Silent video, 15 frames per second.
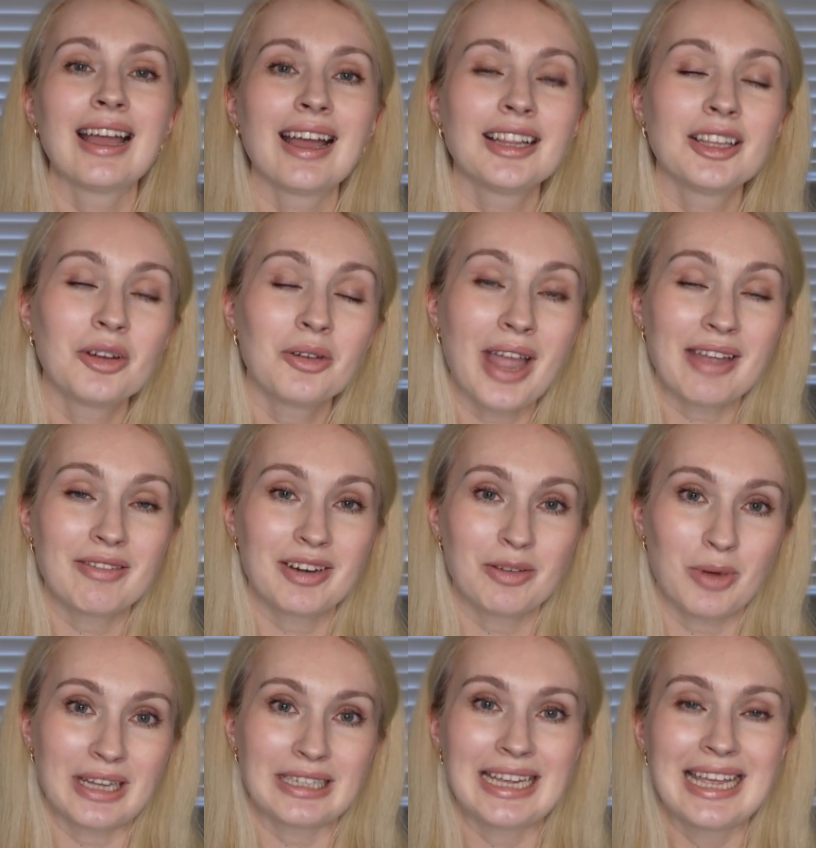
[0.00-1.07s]
Hello
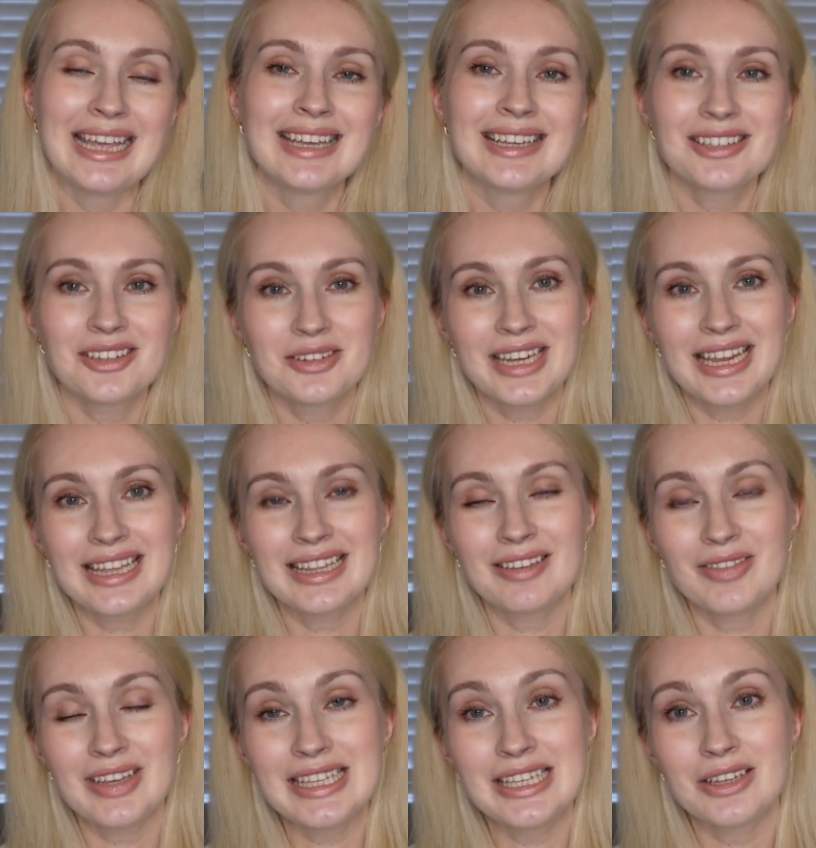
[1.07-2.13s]
everyone! Today the
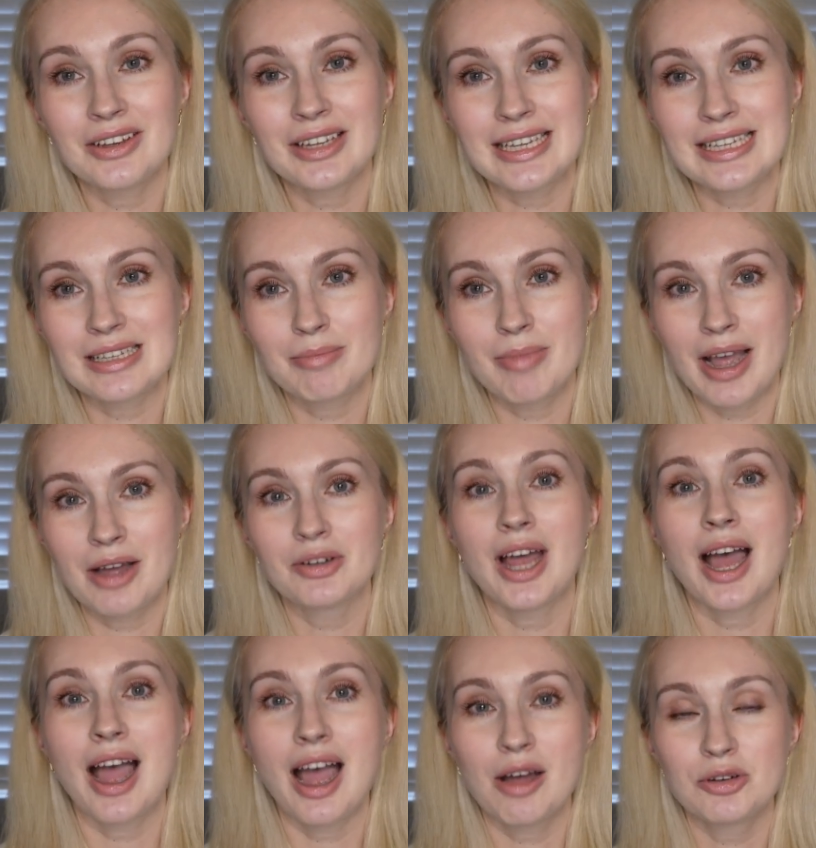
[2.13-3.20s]
video is about
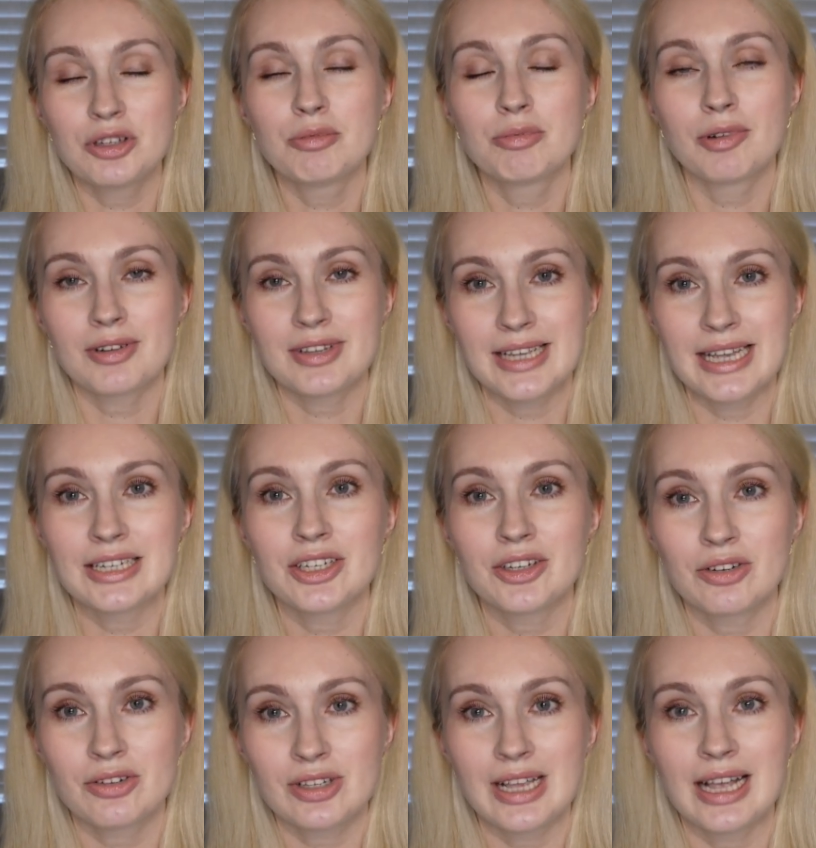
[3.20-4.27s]
how to present
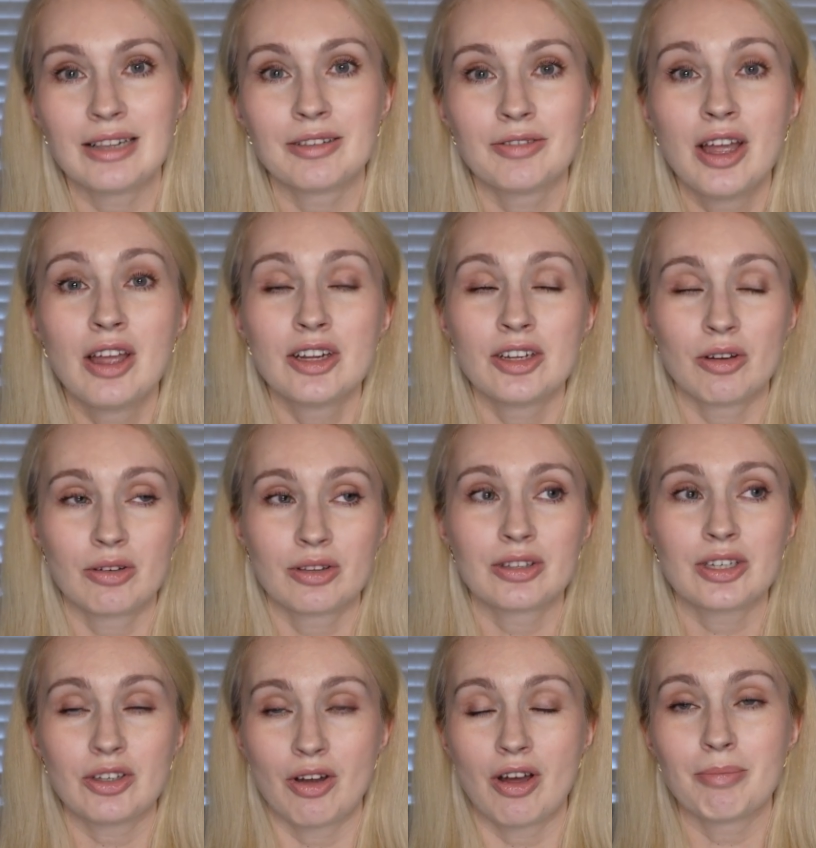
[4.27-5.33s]
yourself on
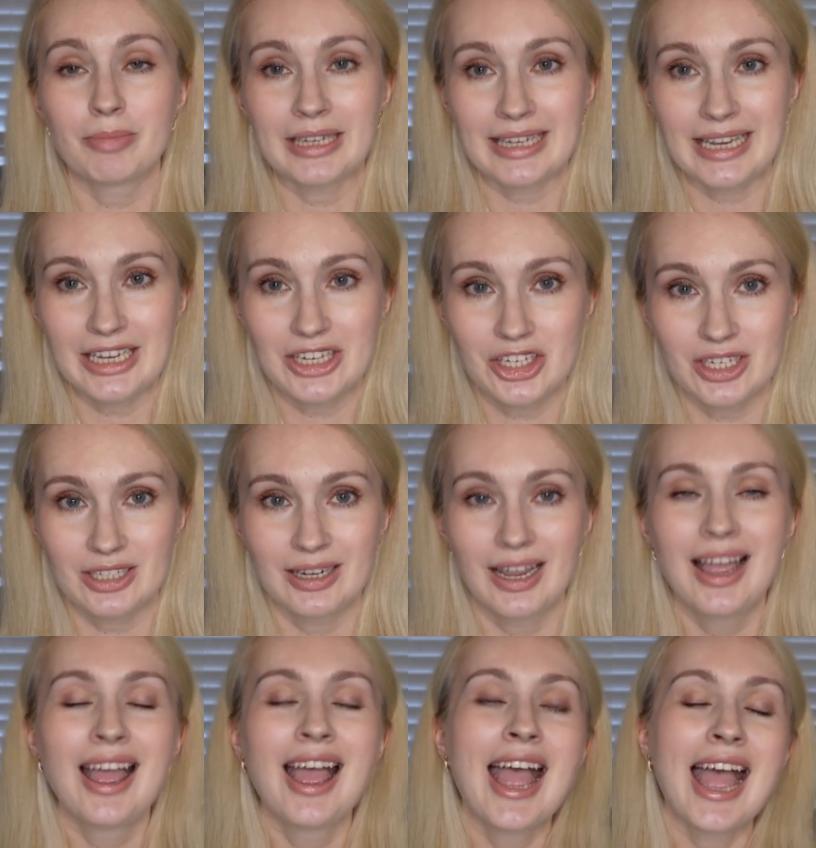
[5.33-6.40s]
your application.
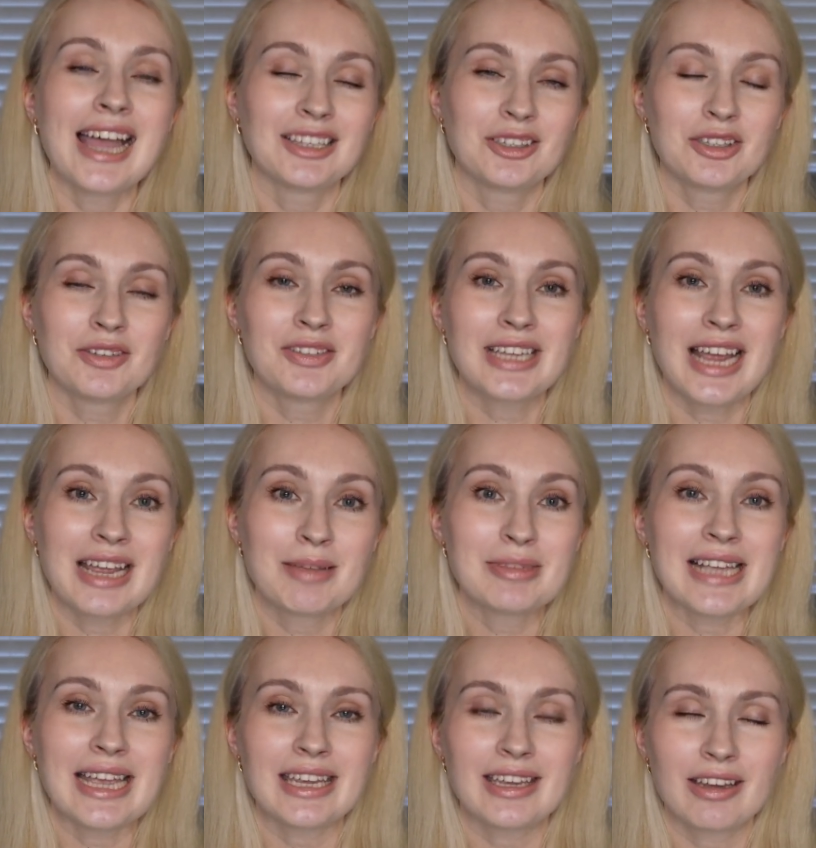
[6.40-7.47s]
A lot of times
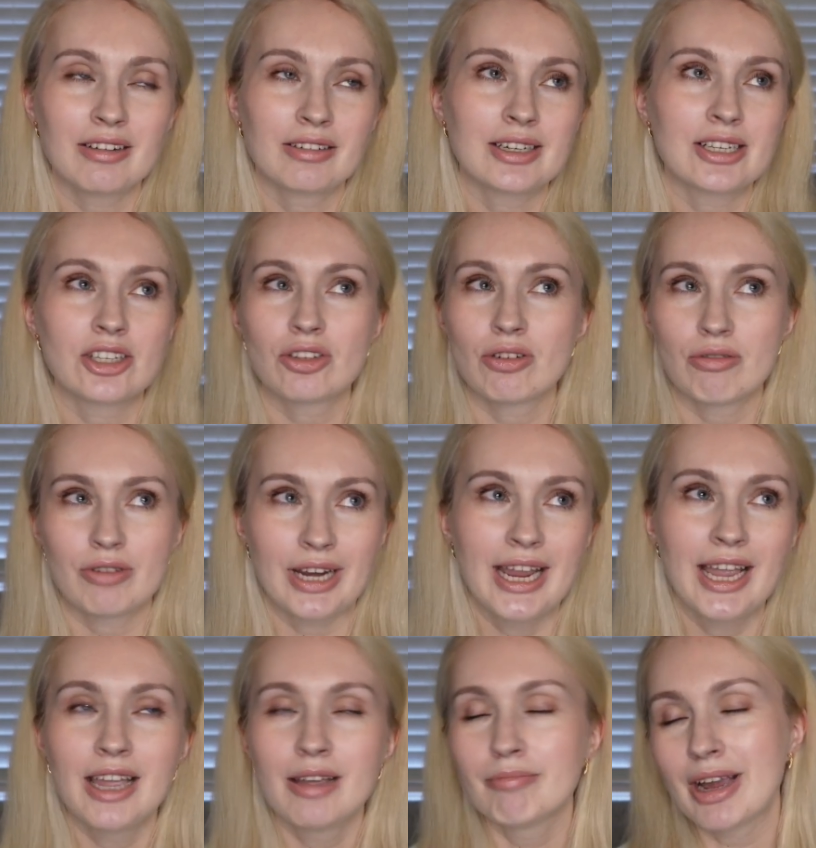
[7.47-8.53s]
I hear a story,
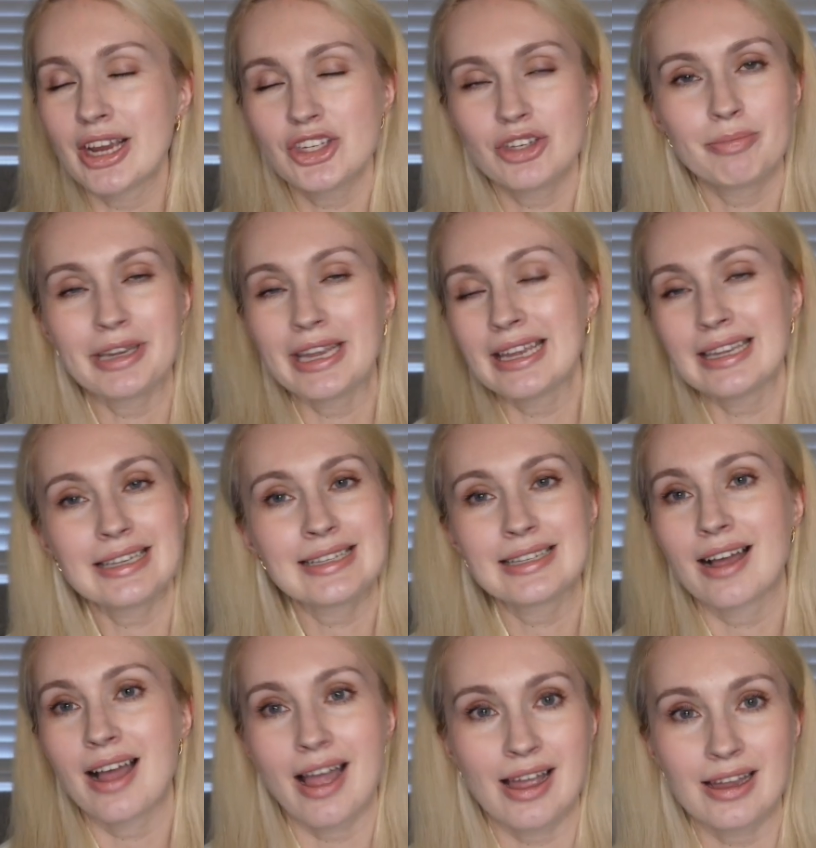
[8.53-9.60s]
my GPA
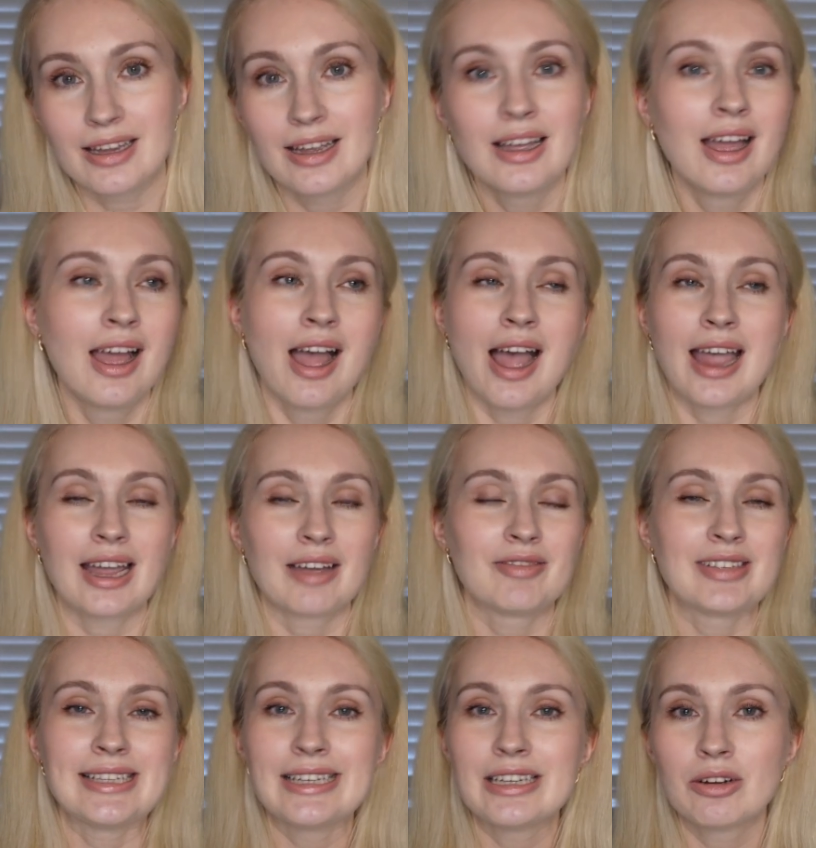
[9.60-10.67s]
is high, I have
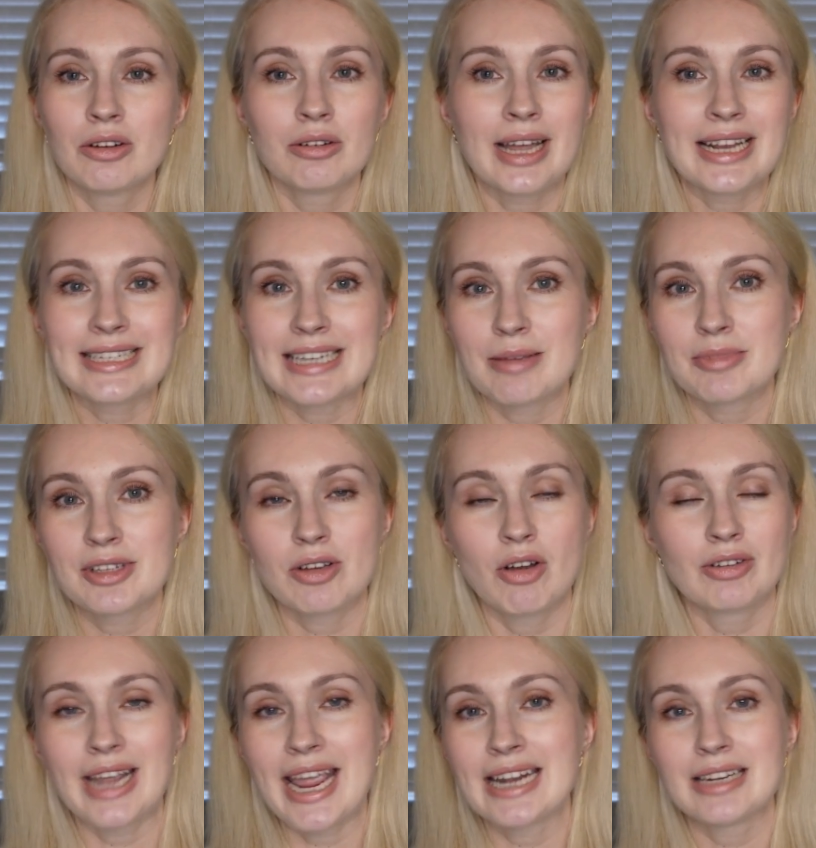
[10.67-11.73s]
0 attempts
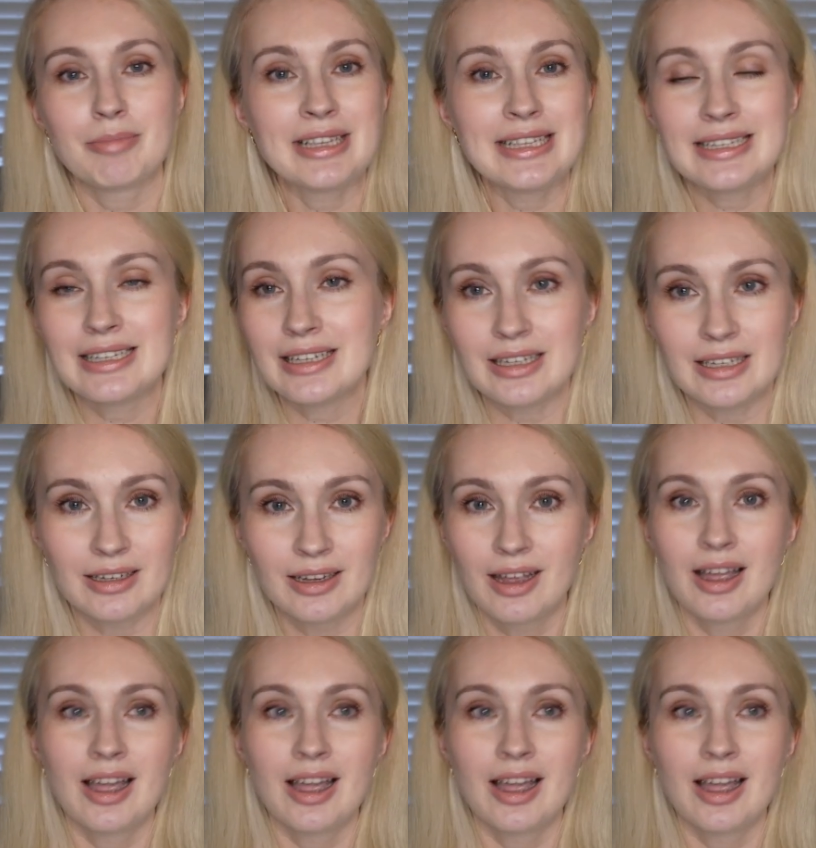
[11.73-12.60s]
on NBDE,